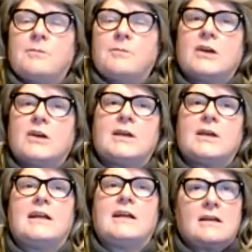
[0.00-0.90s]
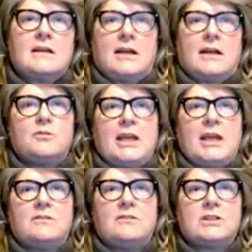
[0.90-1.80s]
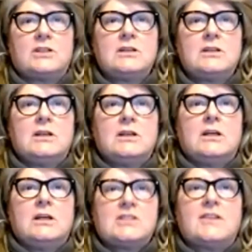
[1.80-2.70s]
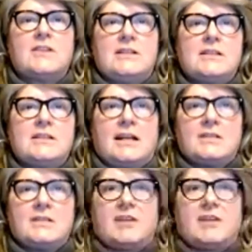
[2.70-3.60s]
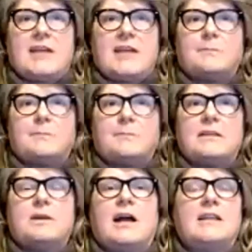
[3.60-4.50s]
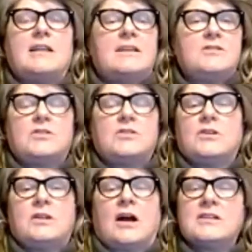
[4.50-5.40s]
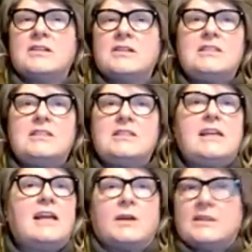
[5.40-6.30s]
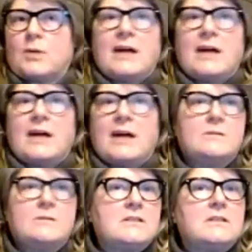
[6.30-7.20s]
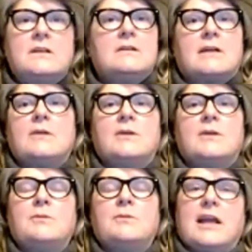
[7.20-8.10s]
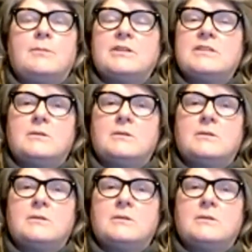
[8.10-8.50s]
from there we got this kind of behavior. We saw these kinds of things happen. We got these Our CTAs went this route, right? We were